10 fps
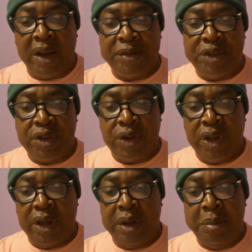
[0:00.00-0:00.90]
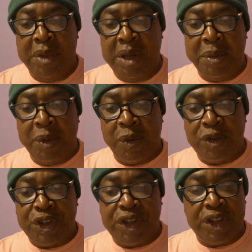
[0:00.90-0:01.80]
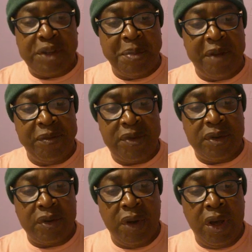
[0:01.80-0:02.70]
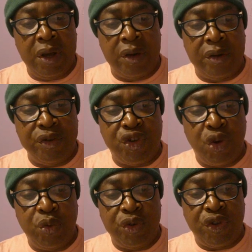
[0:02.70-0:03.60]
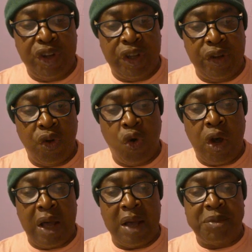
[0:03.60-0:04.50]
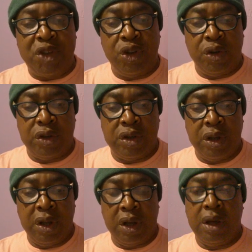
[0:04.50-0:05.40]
after a minimum of 6 months controlled drinking or abstinence.